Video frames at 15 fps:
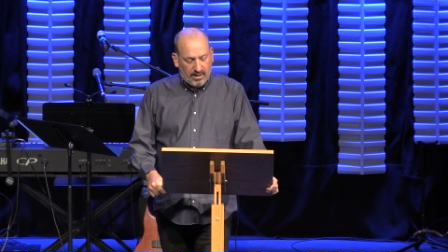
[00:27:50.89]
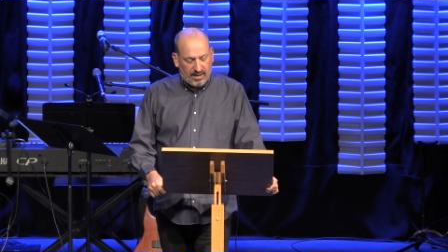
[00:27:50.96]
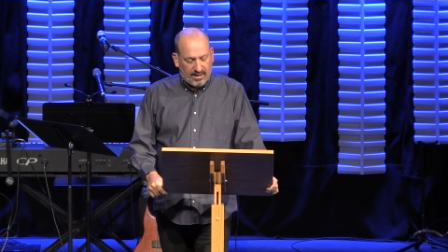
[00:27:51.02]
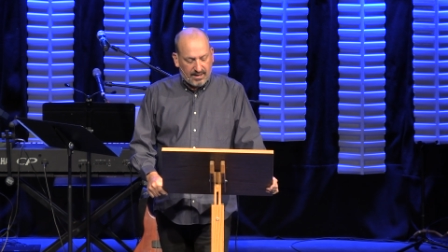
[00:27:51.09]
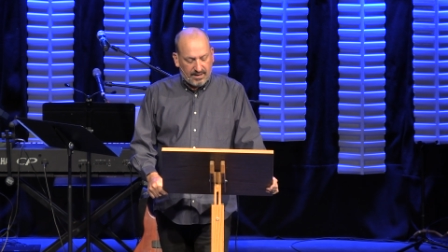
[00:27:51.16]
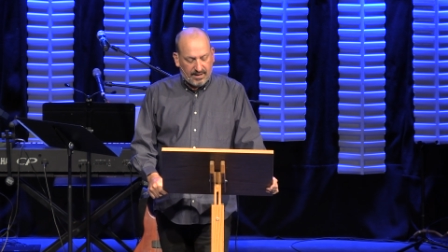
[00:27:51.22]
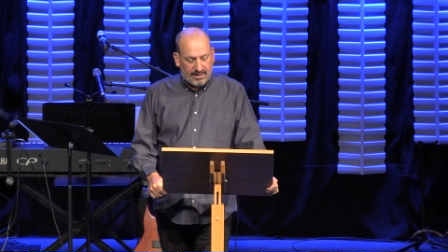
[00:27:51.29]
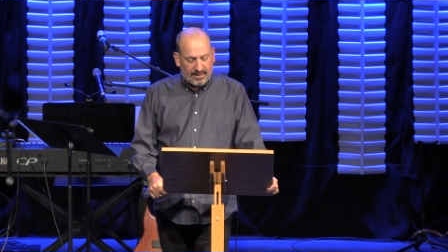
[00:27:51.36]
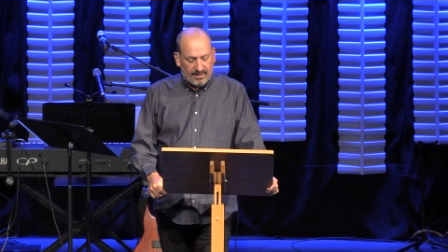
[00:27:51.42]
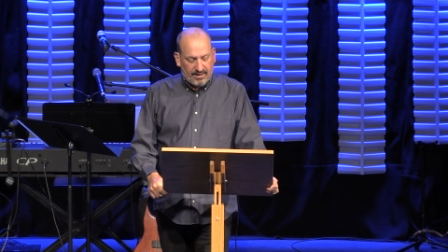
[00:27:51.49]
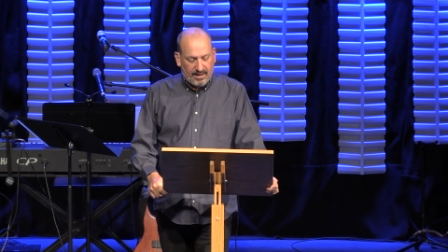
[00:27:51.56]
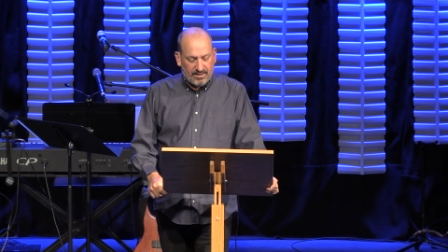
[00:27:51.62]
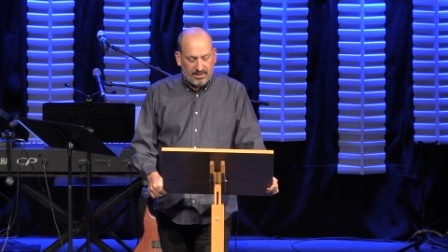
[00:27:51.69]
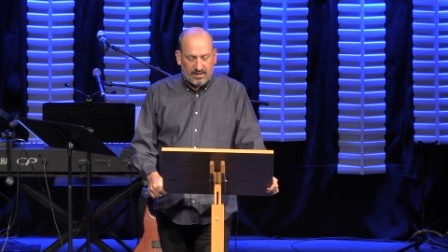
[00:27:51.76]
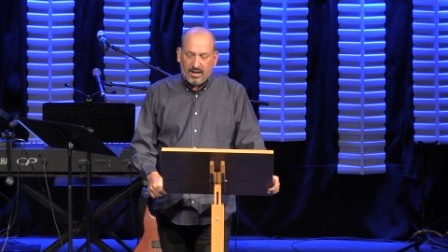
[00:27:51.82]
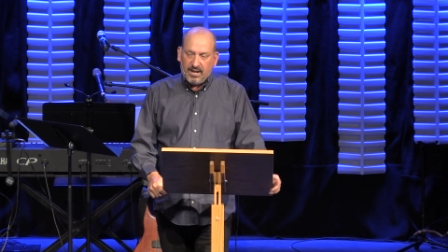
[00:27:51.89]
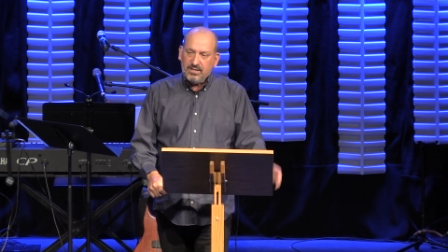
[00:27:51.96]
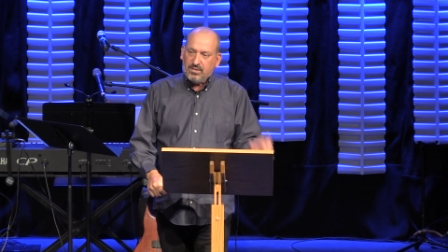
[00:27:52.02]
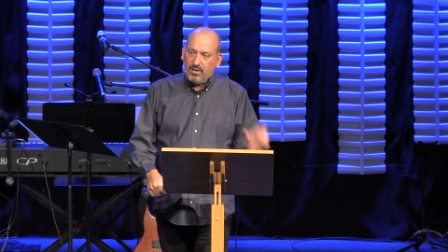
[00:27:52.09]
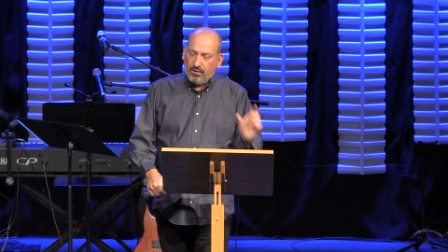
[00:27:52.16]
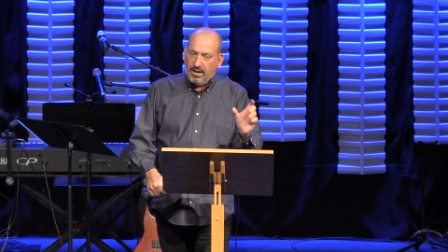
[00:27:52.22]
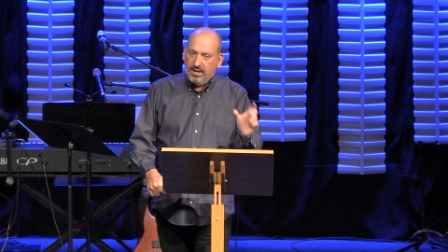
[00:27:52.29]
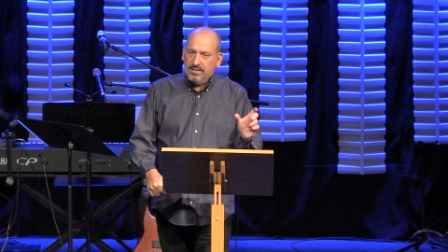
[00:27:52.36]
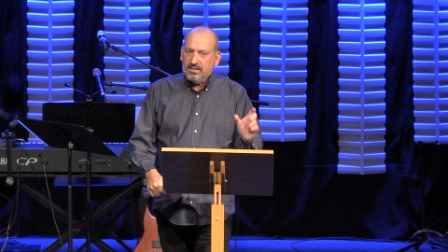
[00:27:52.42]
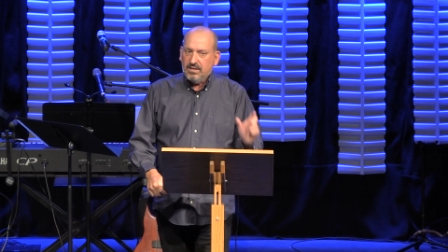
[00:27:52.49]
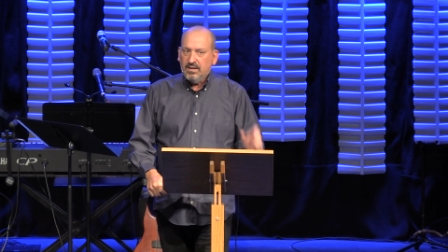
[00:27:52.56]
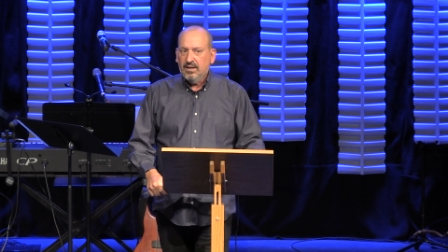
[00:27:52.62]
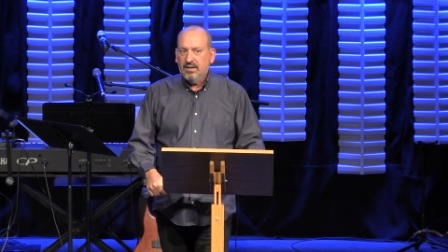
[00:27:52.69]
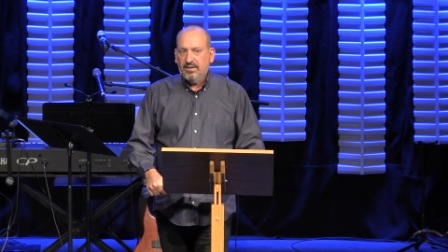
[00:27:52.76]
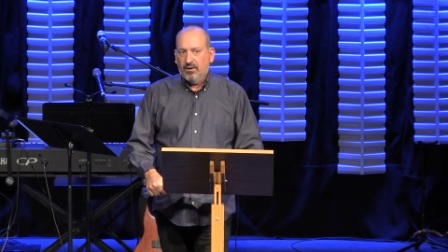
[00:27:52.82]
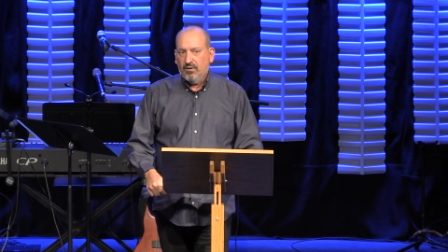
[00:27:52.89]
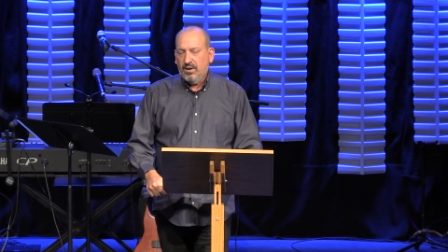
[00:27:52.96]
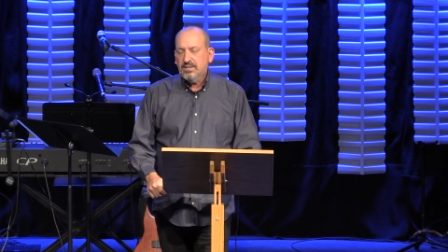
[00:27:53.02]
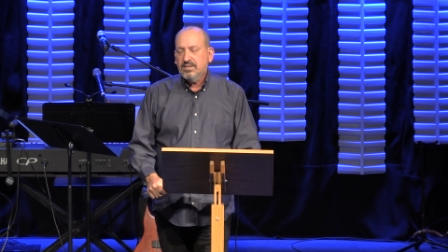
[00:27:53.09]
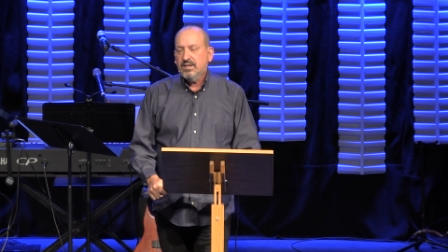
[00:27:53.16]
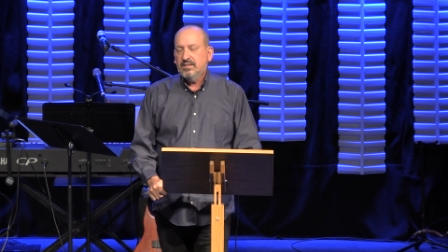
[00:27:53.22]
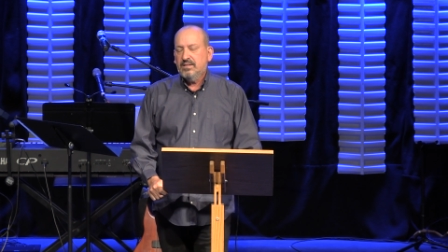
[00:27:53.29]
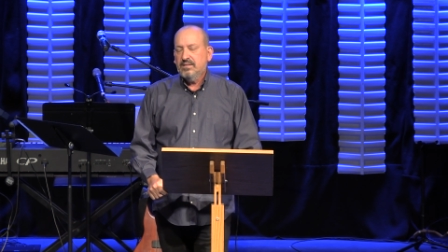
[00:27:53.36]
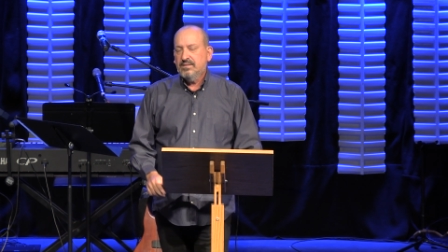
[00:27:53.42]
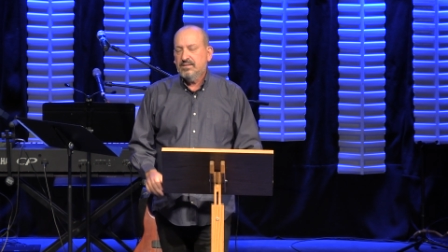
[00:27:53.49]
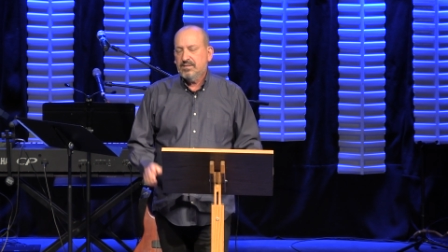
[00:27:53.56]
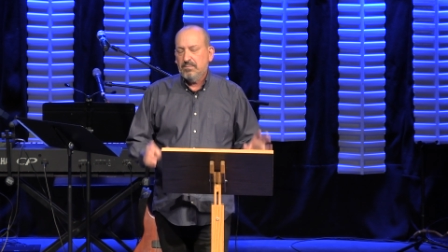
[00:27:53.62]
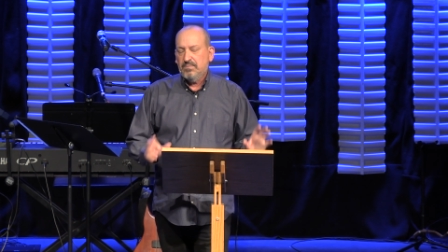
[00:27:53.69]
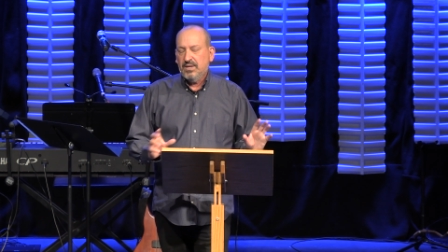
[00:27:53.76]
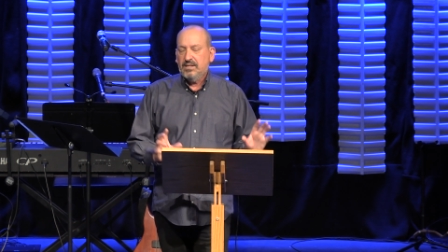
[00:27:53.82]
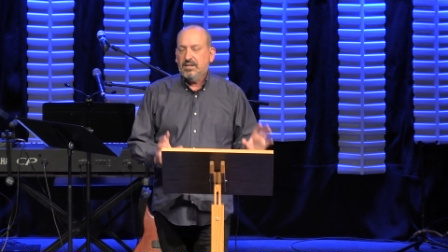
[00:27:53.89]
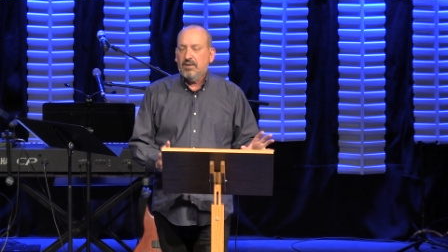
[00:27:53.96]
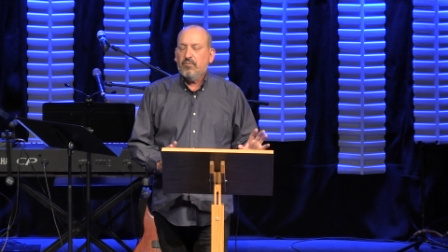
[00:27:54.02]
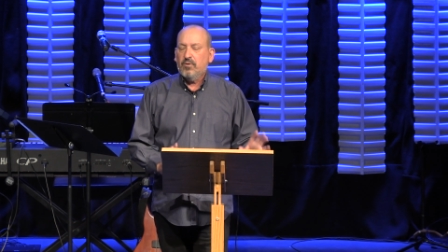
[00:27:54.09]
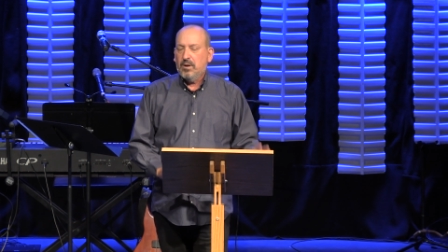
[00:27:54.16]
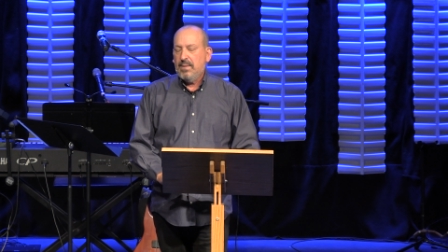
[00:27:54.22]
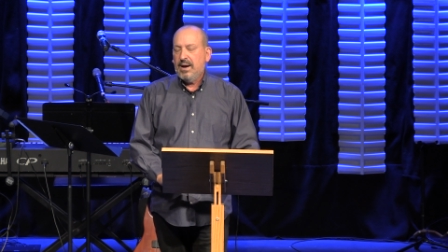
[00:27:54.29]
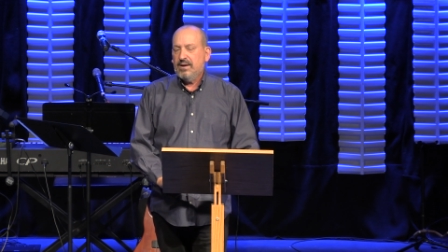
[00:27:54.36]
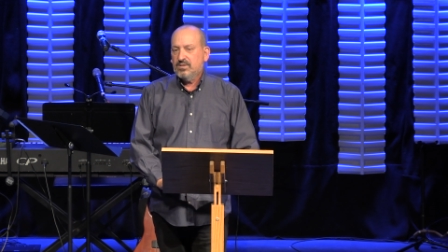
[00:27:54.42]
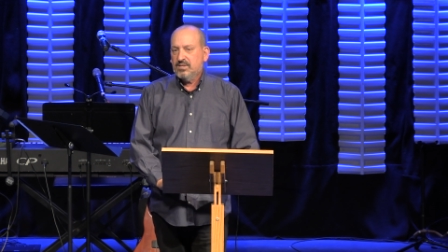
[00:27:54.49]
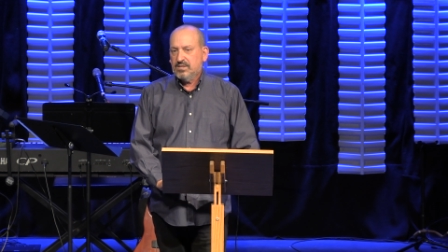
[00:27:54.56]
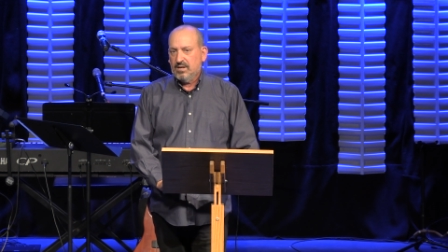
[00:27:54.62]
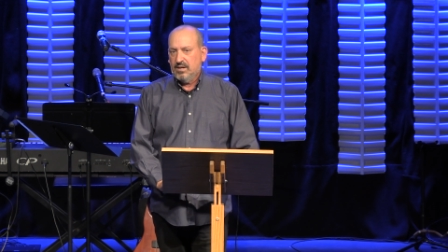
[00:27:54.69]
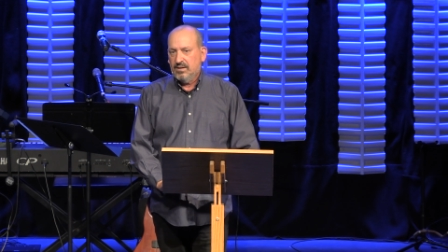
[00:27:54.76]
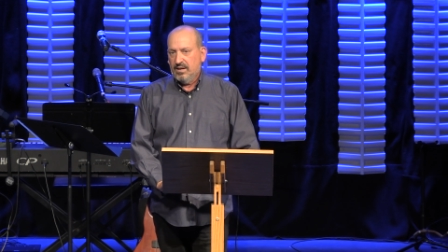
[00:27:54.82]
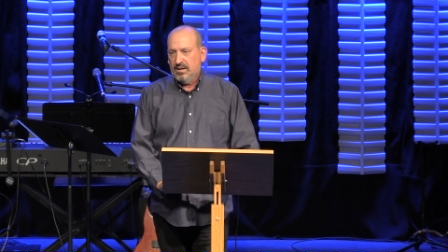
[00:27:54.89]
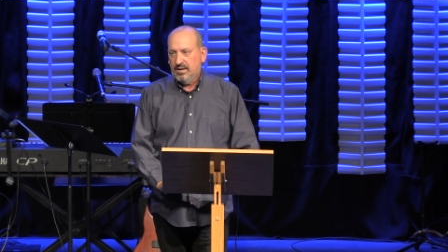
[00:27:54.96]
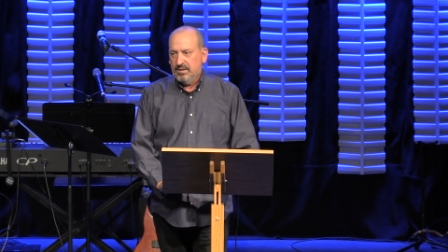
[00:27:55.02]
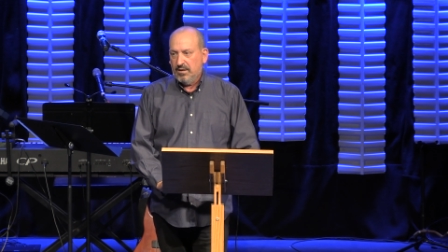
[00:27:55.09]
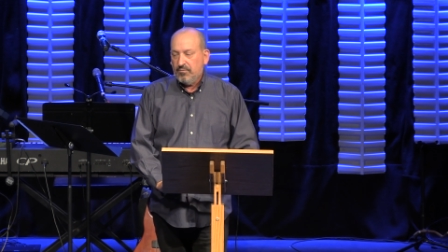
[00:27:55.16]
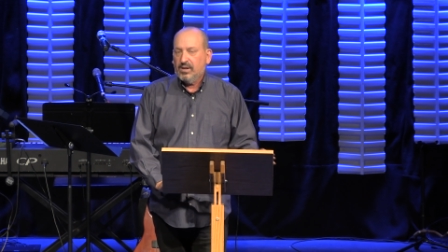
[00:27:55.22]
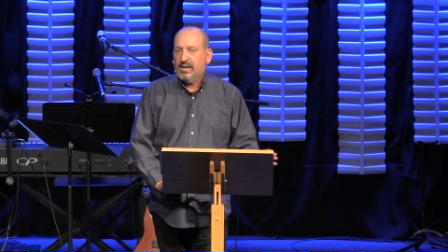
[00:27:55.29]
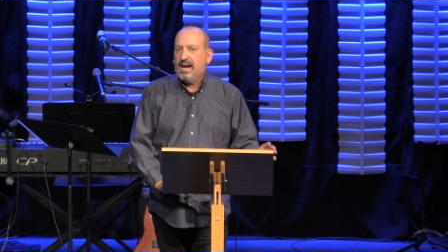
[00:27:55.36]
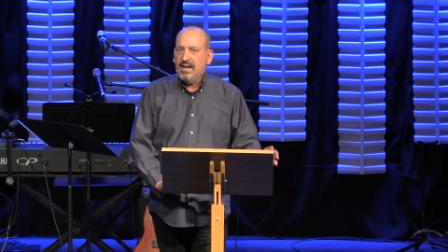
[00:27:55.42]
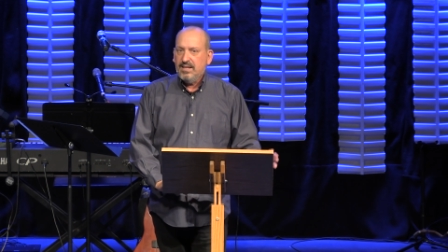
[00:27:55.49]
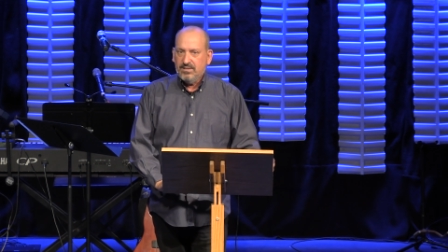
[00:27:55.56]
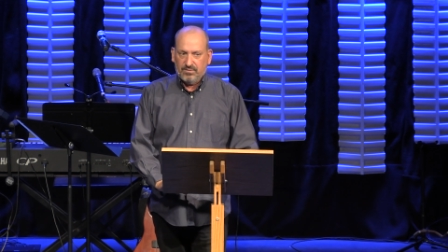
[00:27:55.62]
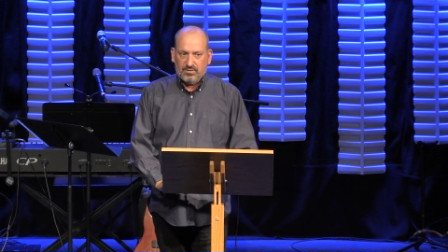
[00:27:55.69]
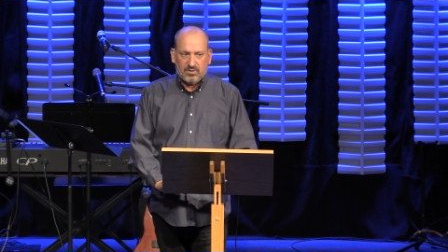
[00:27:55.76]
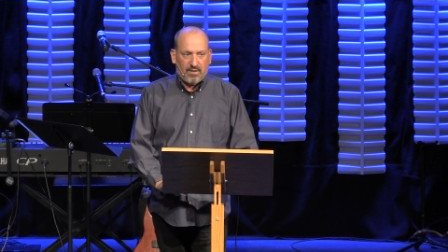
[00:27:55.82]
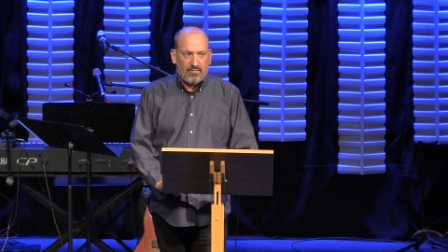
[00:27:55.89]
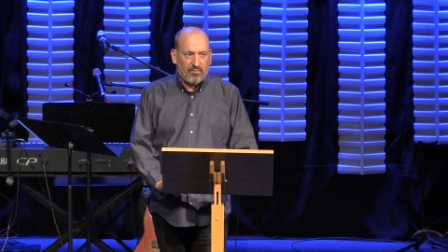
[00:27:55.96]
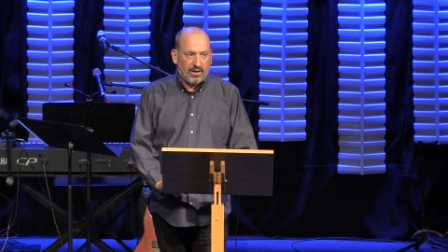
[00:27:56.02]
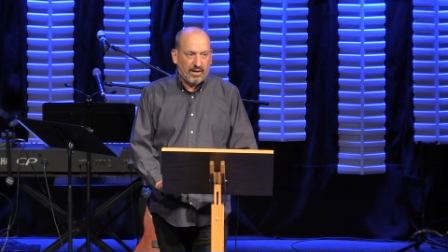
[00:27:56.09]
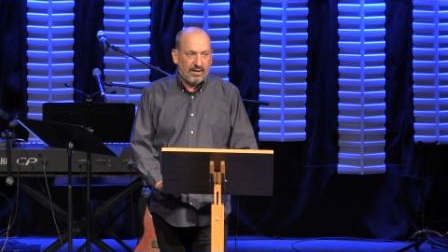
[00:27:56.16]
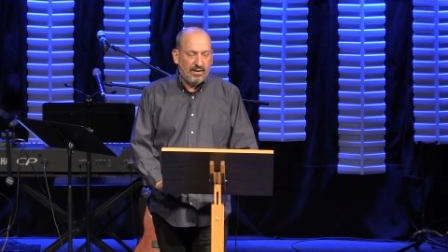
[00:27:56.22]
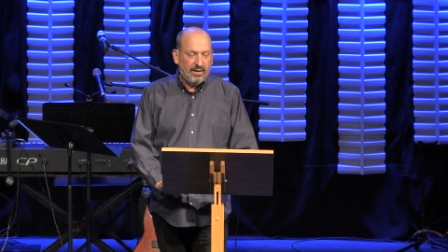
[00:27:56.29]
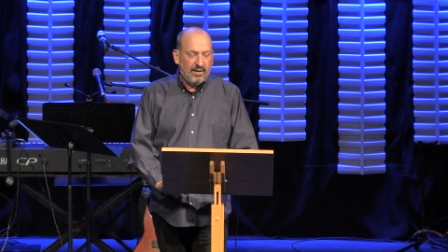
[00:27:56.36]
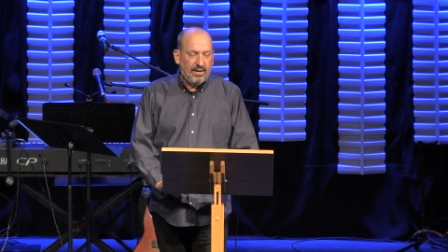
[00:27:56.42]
And, uh, and yes, there is, a, there is a, something different about uh, different kinds of suffering.